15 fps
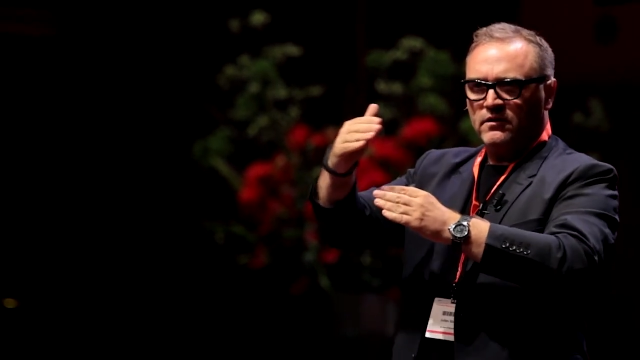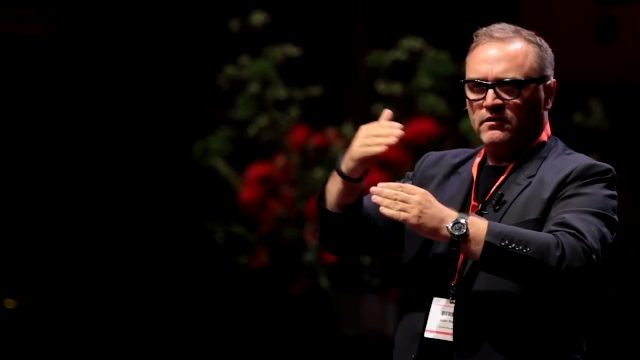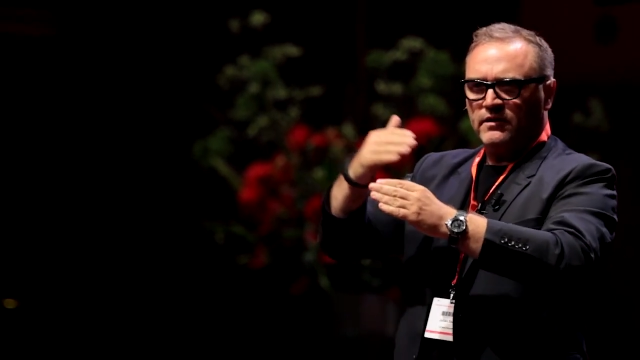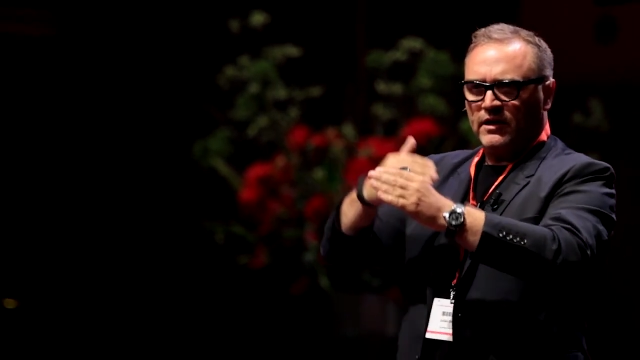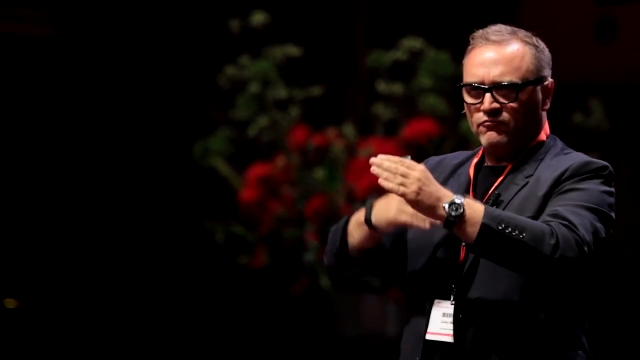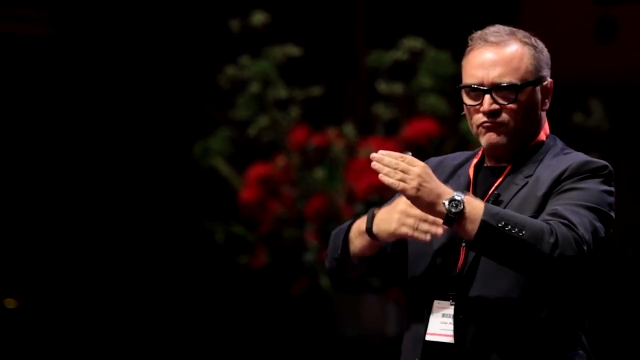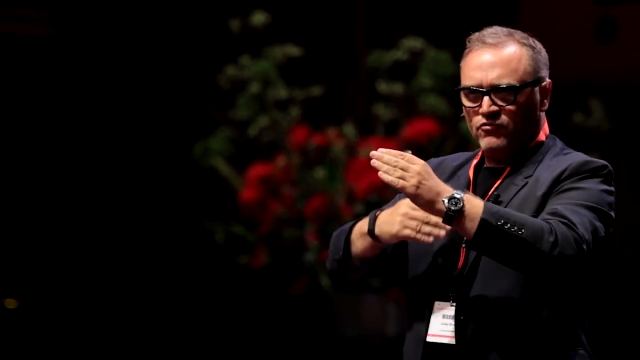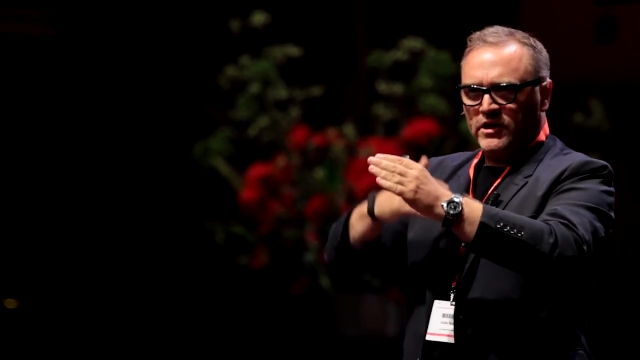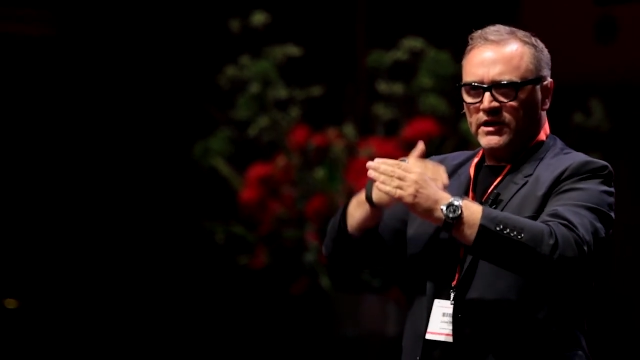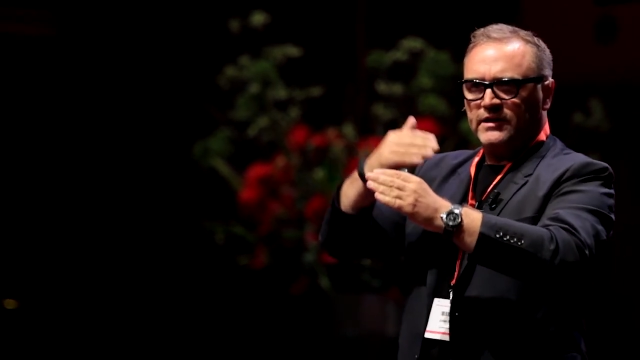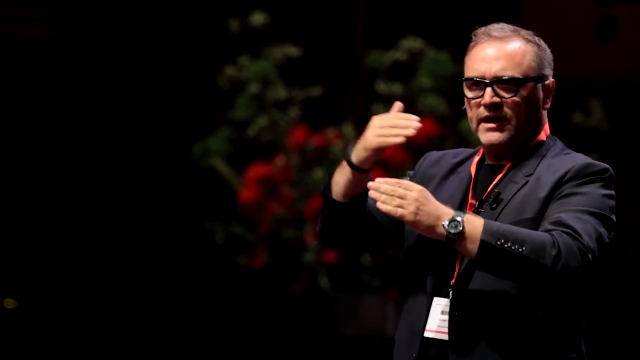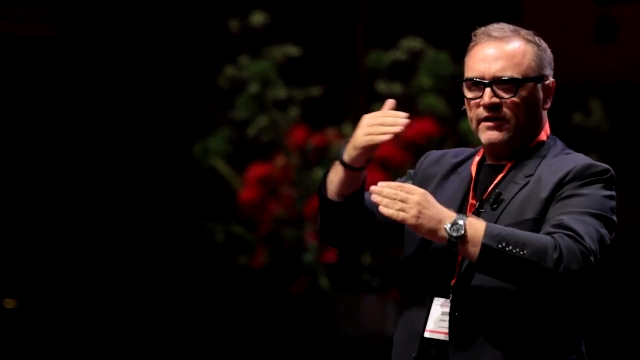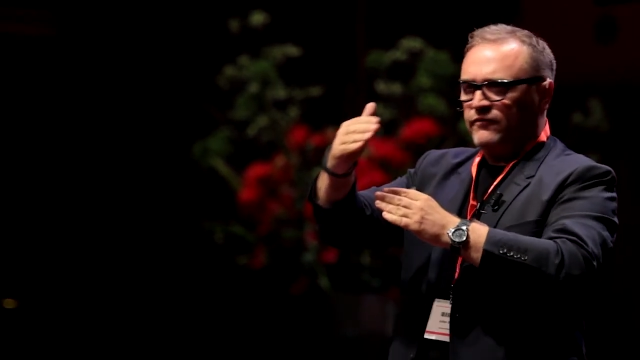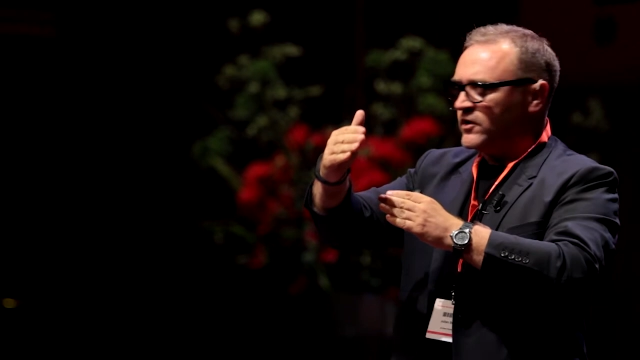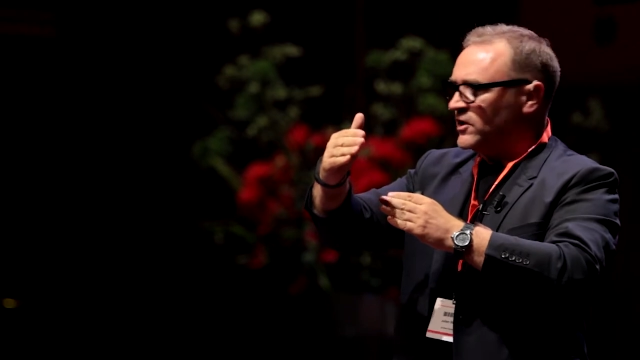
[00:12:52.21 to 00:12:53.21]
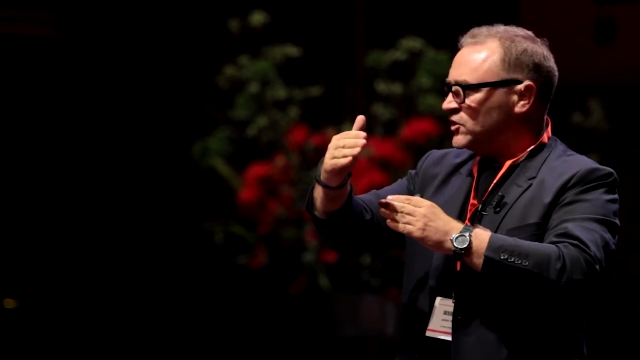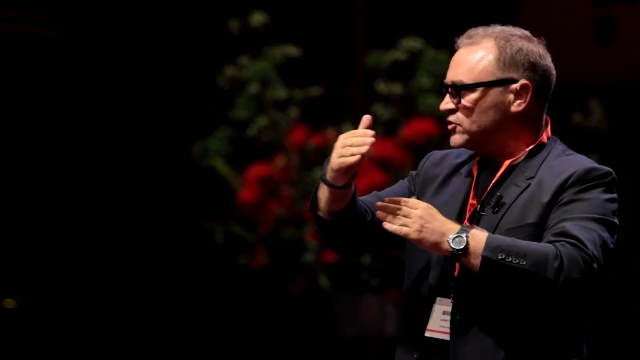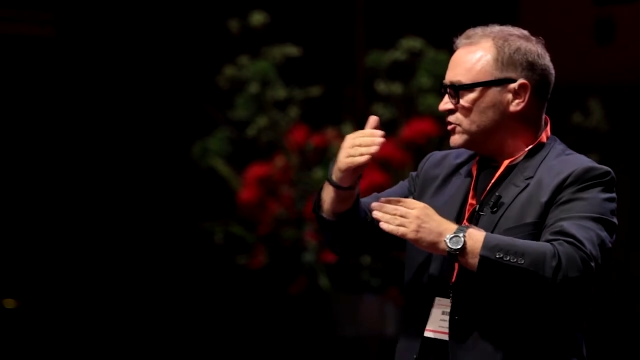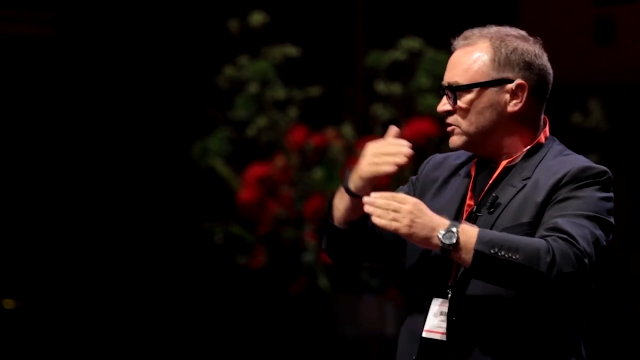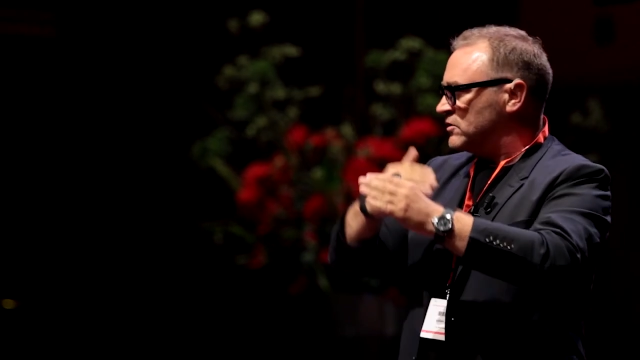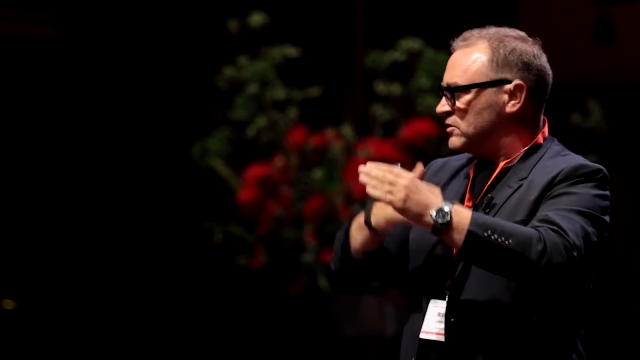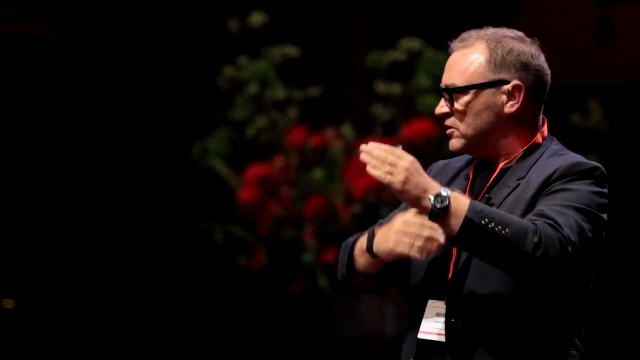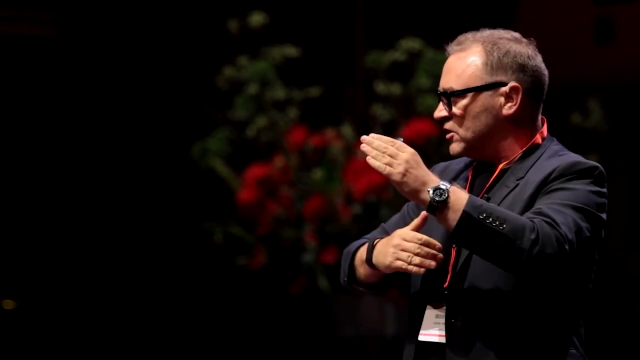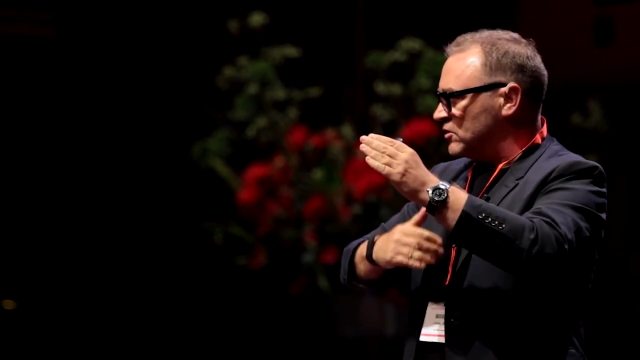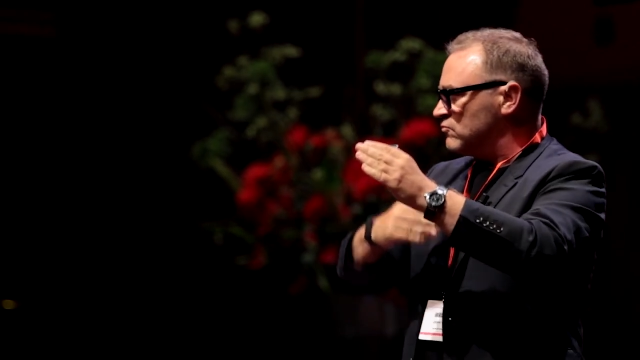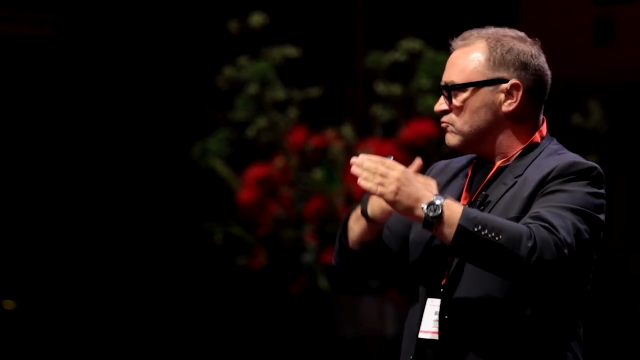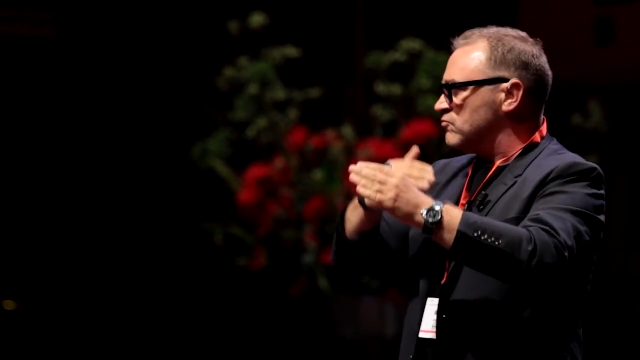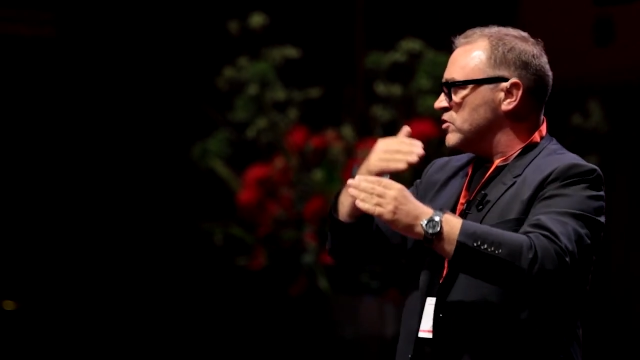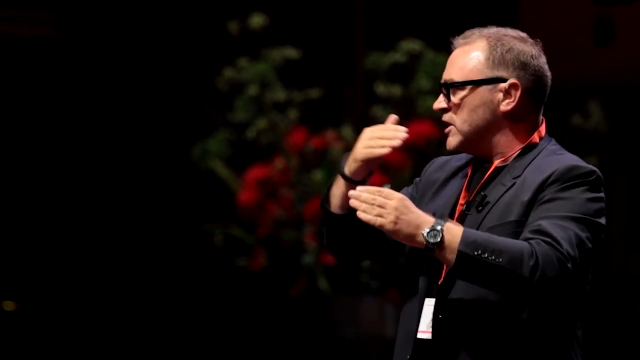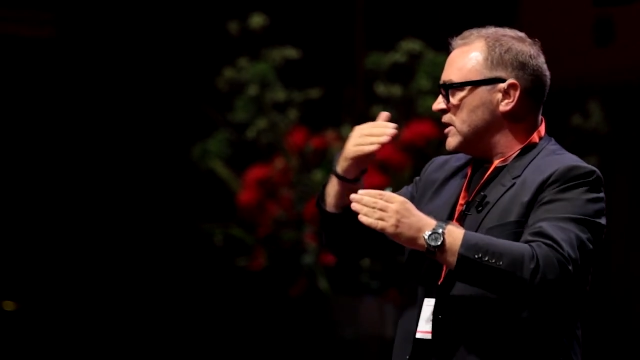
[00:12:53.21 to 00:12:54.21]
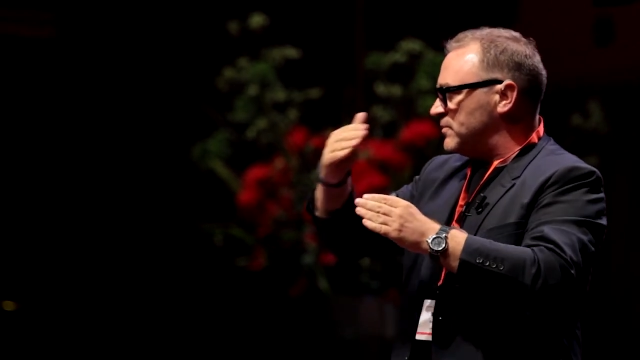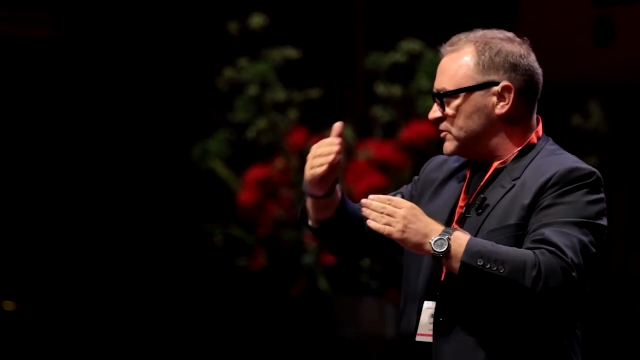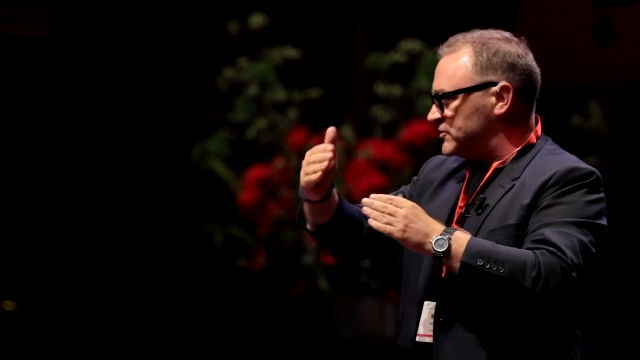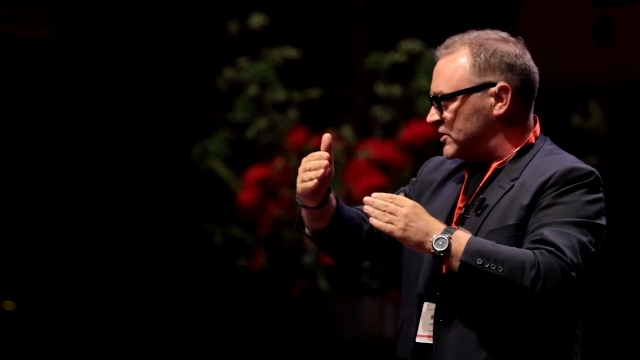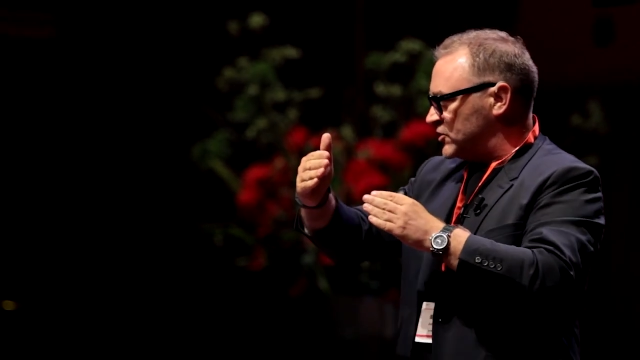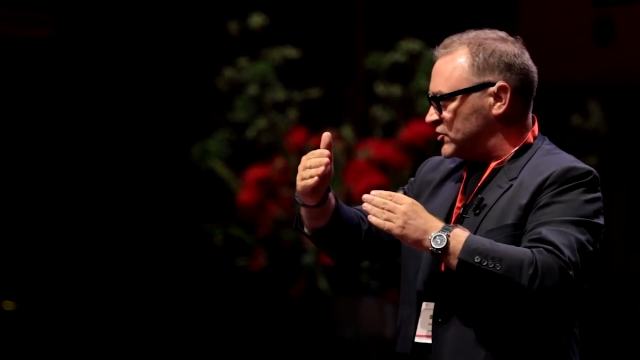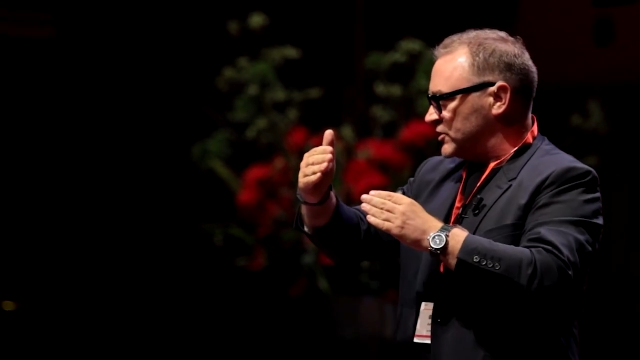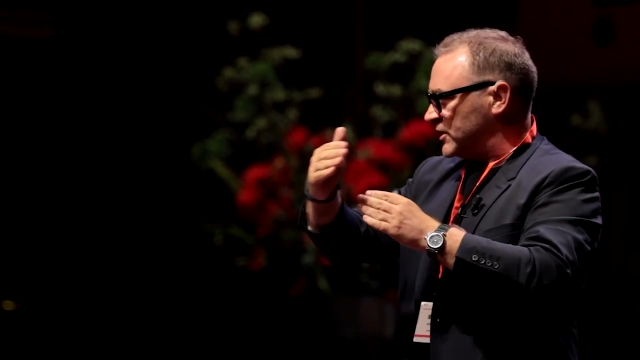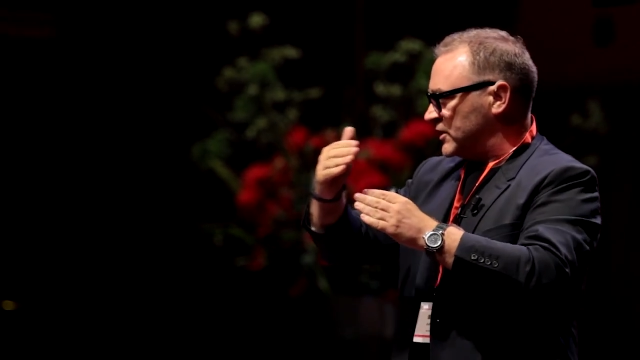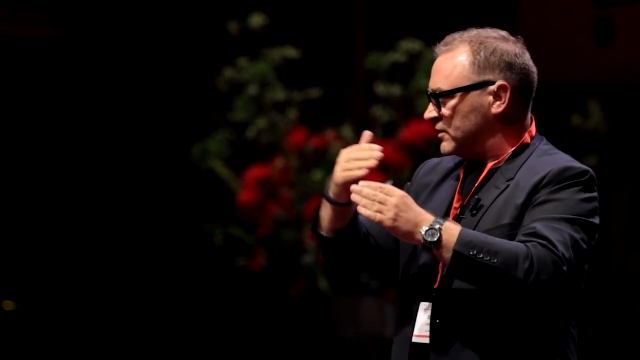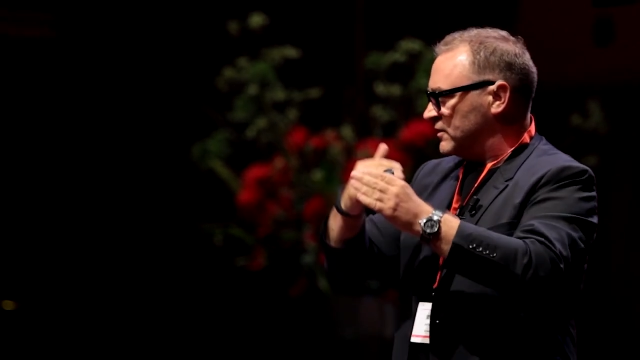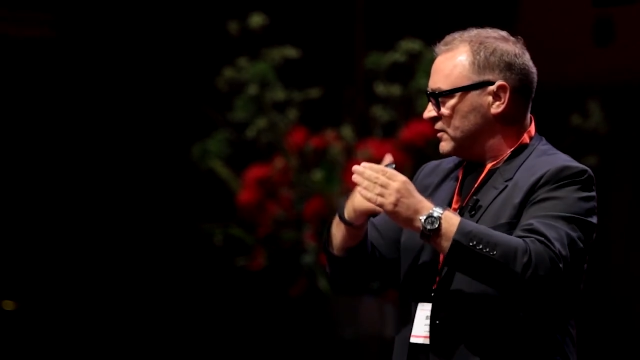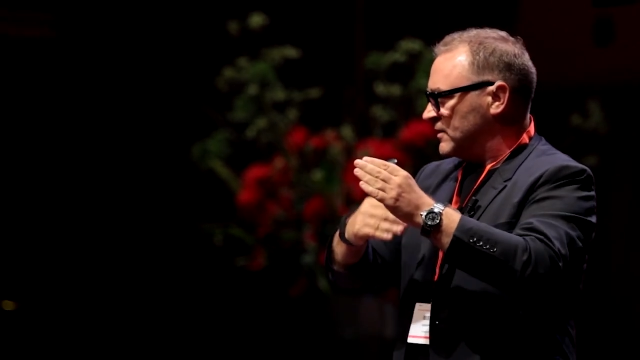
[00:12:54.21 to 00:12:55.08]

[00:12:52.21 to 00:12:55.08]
that redefinition and repositioning.